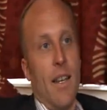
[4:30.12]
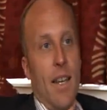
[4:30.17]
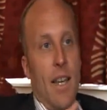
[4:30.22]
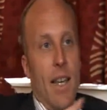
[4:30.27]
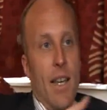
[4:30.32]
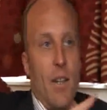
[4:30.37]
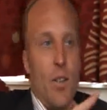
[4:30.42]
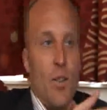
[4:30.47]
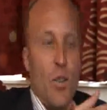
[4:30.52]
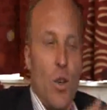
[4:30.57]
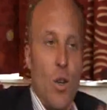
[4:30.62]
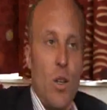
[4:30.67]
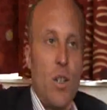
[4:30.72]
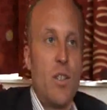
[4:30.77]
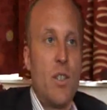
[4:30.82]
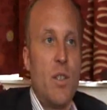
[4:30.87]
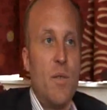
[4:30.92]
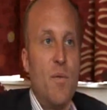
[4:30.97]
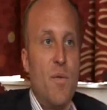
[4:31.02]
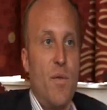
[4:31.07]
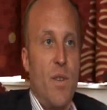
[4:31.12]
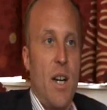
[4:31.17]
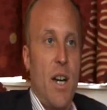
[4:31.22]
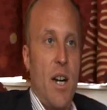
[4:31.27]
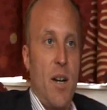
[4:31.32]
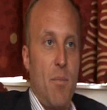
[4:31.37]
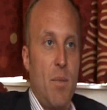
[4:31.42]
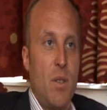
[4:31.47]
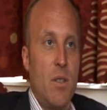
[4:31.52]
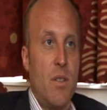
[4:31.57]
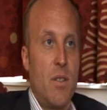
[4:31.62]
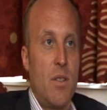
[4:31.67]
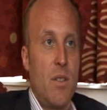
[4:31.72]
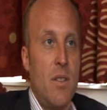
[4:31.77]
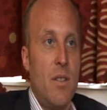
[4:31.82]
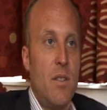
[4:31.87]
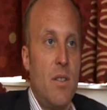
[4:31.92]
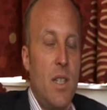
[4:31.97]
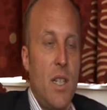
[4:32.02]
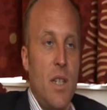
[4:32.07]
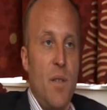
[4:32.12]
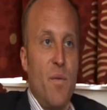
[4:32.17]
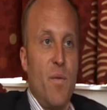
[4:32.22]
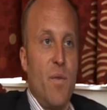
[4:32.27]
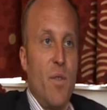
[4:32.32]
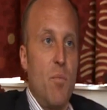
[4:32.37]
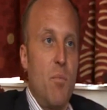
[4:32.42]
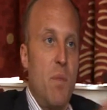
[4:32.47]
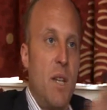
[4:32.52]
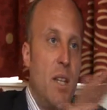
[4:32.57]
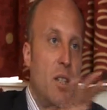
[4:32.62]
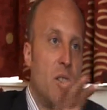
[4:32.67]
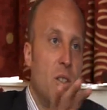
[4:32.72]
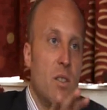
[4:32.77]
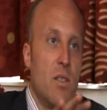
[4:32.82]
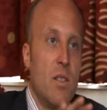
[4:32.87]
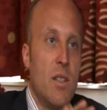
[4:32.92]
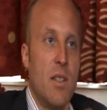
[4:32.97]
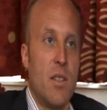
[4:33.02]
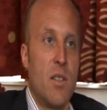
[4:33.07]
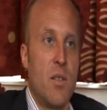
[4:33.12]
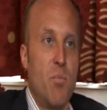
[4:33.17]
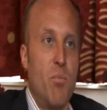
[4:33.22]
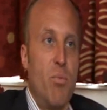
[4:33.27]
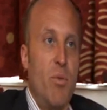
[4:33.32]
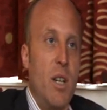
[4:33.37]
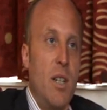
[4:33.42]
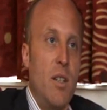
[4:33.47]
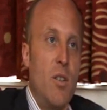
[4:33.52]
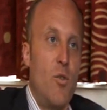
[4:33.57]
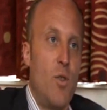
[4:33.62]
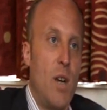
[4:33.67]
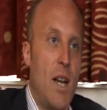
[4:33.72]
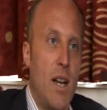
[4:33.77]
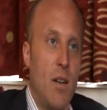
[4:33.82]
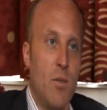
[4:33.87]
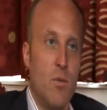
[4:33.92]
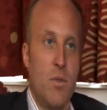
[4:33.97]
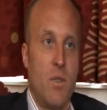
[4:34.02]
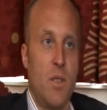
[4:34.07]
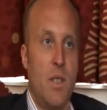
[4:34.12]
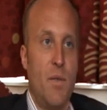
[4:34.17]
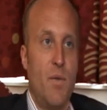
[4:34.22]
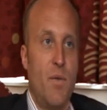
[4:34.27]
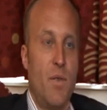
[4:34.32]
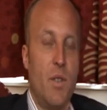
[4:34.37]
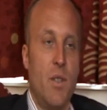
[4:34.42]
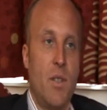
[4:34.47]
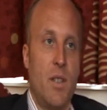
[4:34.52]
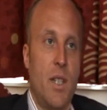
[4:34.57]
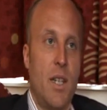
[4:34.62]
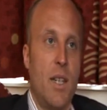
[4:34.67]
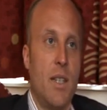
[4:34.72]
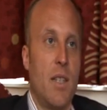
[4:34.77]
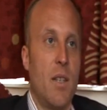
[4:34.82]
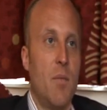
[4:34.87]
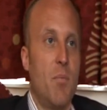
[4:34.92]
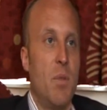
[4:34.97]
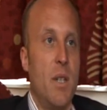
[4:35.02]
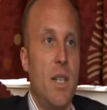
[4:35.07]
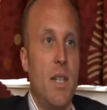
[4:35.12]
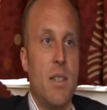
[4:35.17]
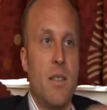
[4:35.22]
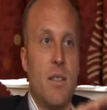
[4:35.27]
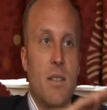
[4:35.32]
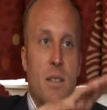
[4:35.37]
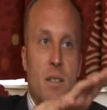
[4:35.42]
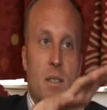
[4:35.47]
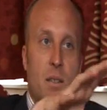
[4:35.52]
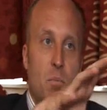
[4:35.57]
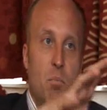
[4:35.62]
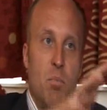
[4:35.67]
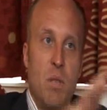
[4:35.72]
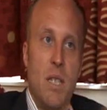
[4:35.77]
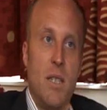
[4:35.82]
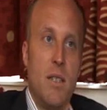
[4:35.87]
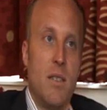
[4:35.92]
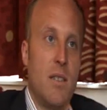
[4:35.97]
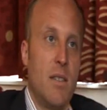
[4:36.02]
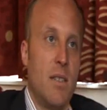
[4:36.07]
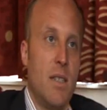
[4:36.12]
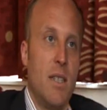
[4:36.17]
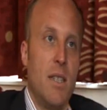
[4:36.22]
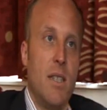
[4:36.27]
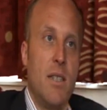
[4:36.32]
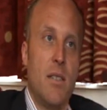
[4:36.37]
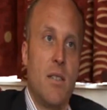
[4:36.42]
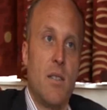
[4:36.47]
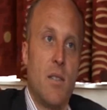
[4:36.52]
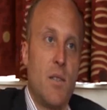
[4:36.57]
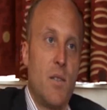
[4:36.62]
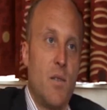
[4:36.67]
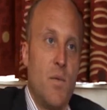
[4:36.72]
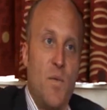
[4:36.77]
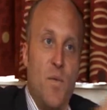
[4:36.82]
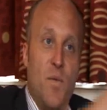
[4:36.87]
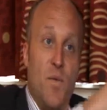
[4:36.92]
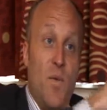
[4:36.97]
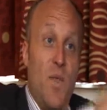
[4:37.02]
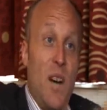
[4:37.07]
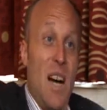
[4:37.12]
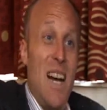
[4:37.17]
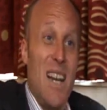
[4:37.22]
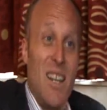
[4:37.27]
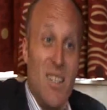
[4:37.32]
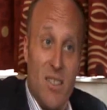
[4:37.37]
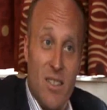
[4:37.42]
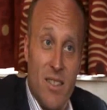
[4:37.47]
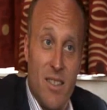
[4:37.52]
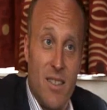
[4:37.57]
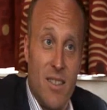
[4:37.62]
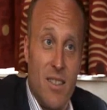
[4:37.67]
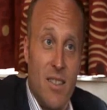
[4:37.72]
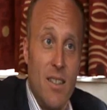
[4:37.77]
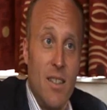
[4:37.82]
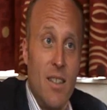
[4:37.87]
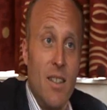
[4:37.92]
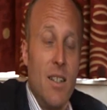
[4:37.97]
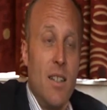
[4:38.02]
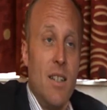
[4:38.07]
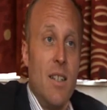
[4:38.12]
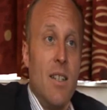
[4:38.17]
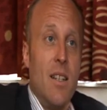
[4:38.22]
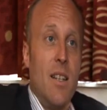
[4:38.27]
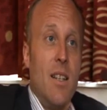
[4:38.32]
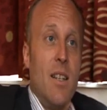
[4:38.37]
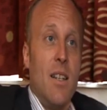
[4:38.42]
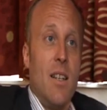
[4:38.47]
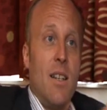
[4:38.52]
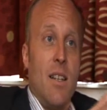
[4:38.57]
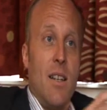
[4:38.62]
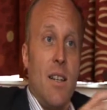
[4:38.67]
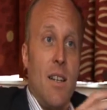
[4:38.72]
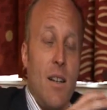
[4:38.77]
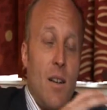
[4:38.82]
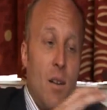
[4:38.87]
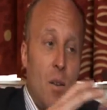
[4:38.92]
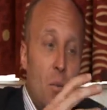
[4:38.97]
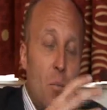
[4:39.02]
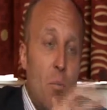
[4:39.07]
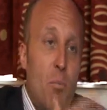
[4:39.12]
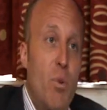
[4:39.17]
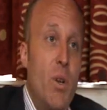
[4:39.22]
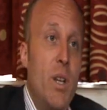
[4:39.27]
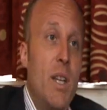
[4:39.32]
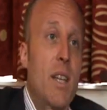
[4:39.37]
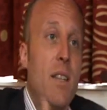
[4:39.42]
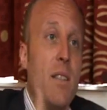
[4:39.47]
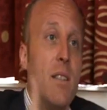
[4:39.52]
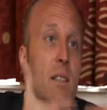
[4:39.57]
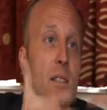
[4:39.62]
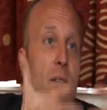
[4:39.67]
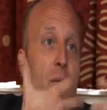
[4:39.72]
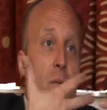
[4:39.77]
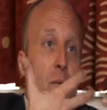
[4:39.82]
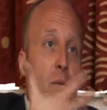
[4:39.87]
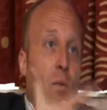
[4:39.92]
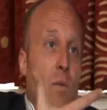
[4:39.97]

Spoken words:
In a knowledge environment, the information is spread around different databases, PCs, files, bringing